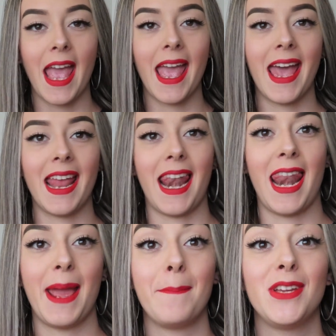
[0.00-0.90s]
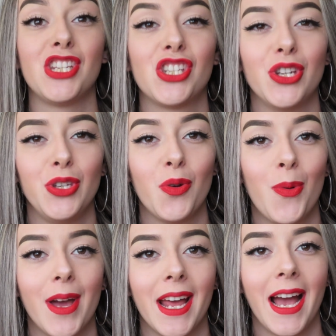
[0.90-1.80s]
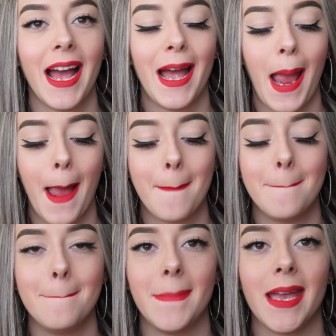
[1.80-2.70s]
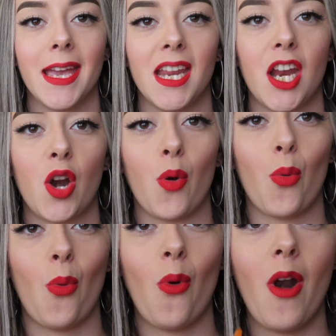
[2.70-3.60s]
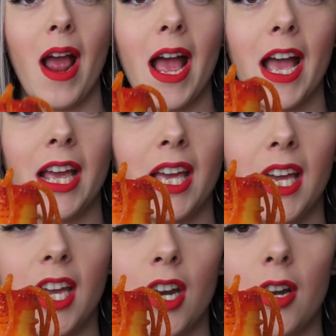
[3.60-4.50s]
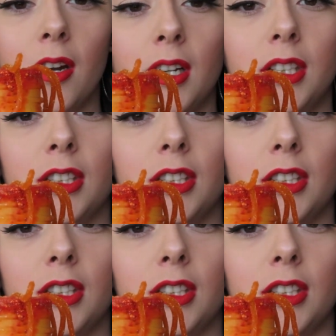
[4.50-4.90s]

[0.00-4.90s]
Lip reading: And let me show you what I made right here.